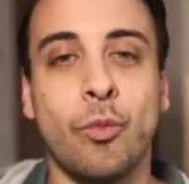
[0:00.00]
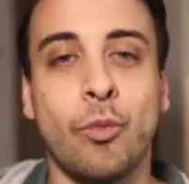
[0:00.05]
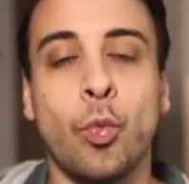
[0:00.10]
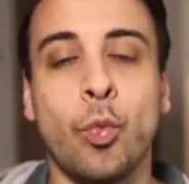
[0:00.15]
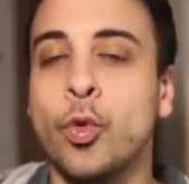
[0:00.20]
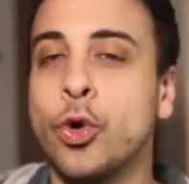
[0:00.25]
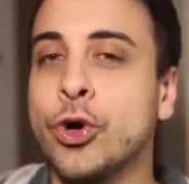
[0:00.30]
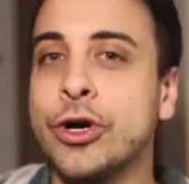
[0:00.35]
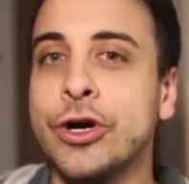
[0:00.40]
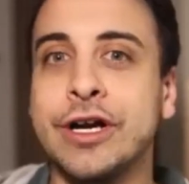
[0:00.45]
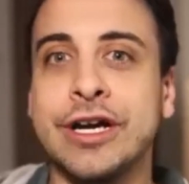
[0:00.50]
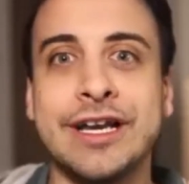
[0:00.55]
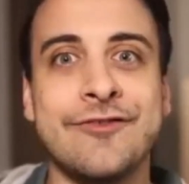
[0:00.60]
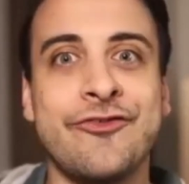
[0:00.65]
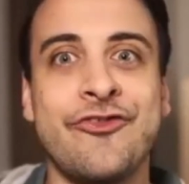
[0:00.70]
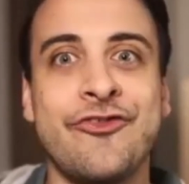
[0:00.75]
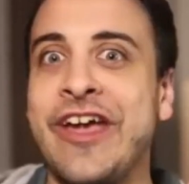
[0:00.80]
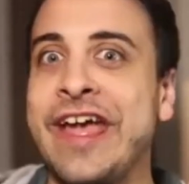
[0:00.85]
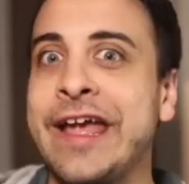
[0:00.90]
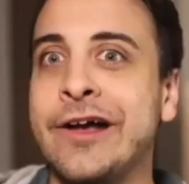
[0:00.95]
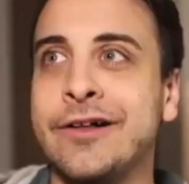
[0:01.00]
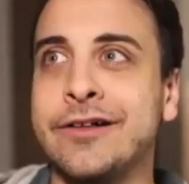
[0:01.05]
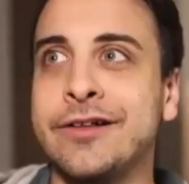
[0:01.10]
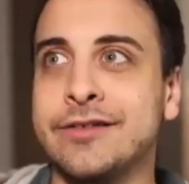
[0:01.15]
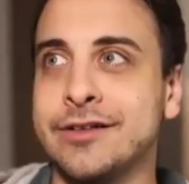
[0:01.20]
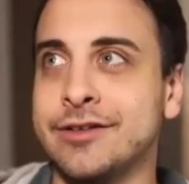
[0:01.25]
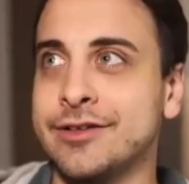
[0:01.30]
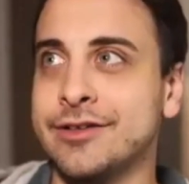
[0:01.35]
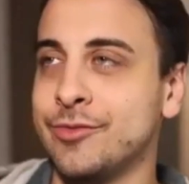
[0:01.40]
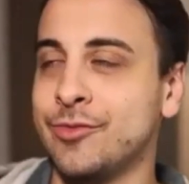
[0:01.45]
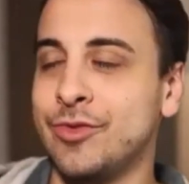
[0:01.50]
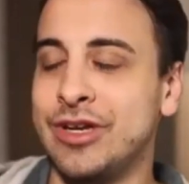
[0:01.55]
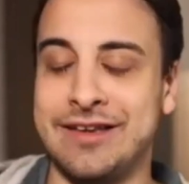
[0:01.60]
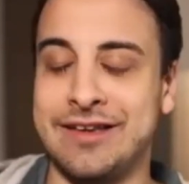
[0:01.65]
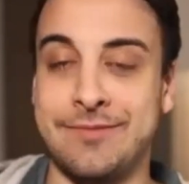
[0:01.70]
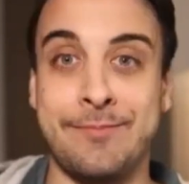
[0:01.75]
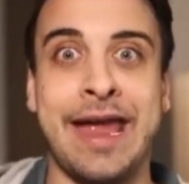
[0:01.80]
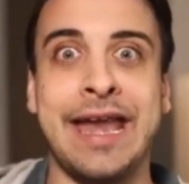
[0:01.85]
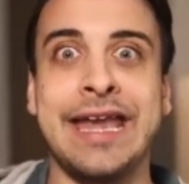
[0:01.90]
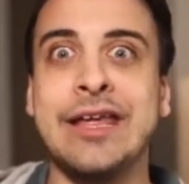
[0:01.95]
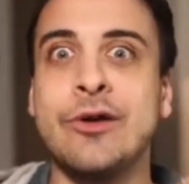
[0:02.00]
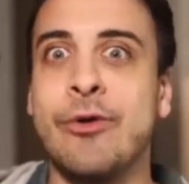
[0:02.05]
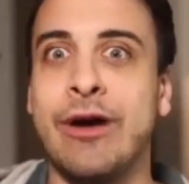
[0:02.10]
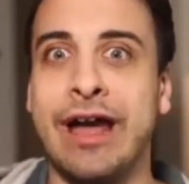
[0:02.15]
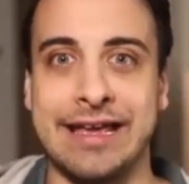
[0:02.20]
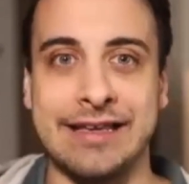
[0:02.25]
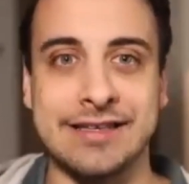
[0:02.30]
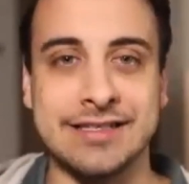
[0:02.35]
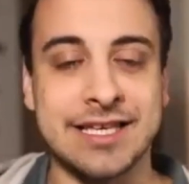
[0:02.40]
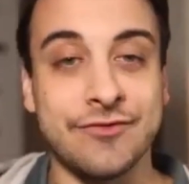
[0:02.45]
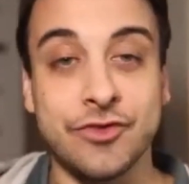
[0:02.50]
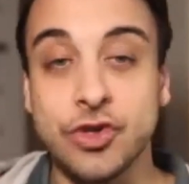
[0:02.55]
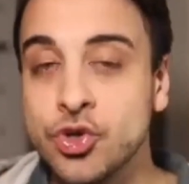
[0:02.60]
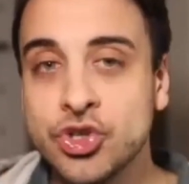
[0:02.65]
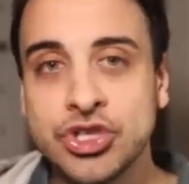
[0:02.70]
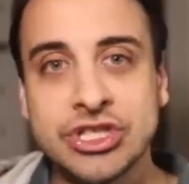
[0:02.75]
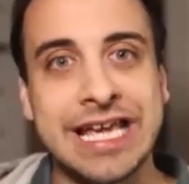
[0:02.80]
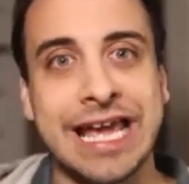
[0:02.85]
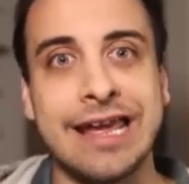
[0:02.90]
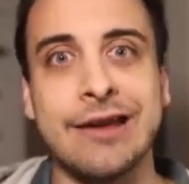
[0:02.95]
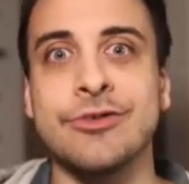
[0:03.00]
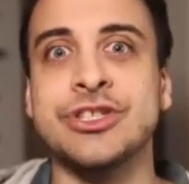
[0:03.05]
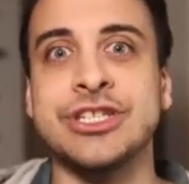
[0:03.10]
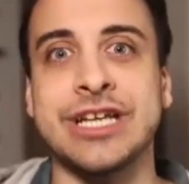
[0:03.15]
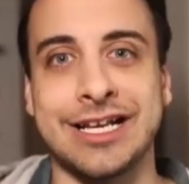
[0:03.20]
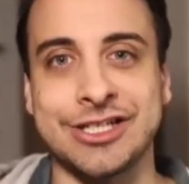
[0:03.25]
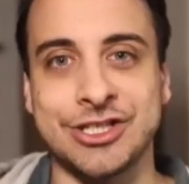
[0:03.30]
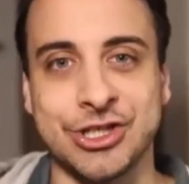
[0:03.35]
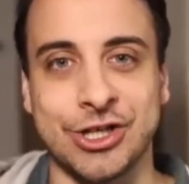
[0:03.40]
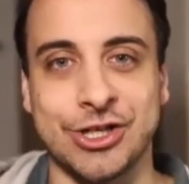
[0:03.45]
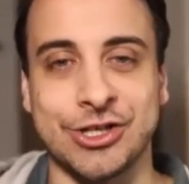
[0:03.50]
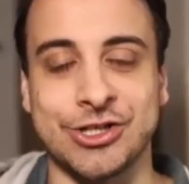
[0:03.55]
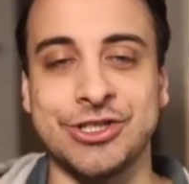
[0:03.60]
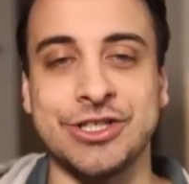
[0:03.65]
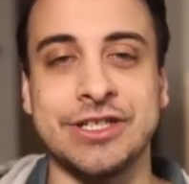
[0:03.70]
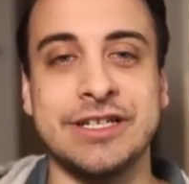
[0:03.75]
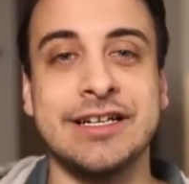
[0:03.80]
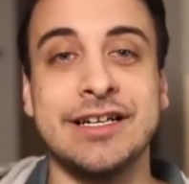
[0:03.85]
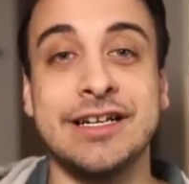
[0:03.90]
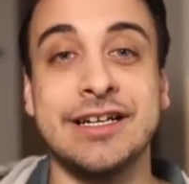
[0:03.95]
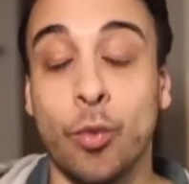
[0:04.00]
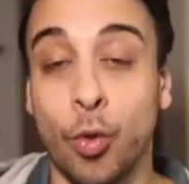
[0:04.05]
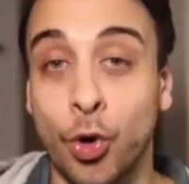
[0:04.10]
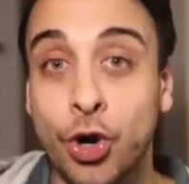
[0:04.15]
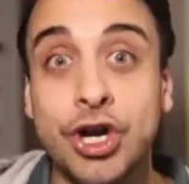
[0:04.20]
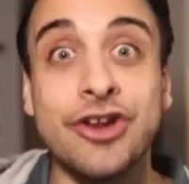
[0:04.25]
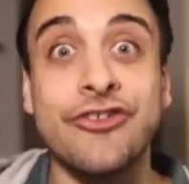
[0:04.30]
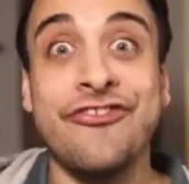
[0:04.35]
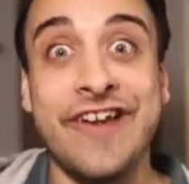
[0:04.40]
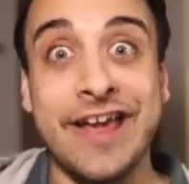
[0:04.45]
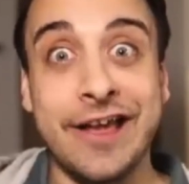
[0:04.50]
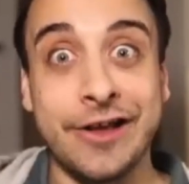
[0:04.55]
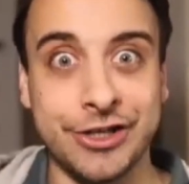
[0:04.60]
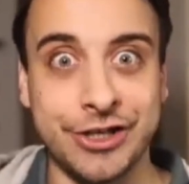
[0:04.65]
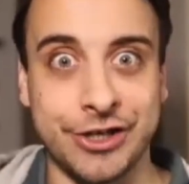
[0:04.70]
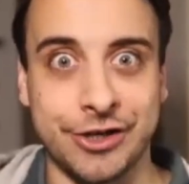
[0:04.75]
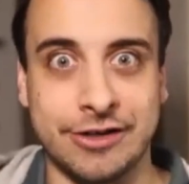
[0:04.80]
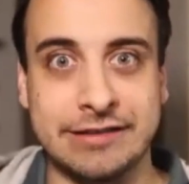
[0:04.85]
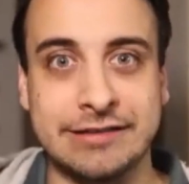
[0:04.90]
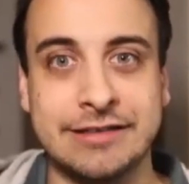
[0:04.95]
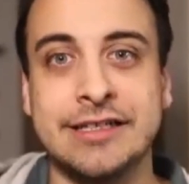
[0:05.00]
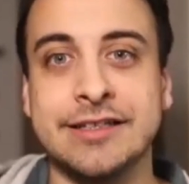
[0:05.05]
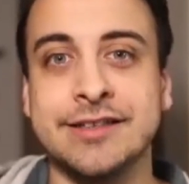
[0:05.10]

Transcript: We're going to fail in many ways. If you stay with dotChurch, we're going to fail you.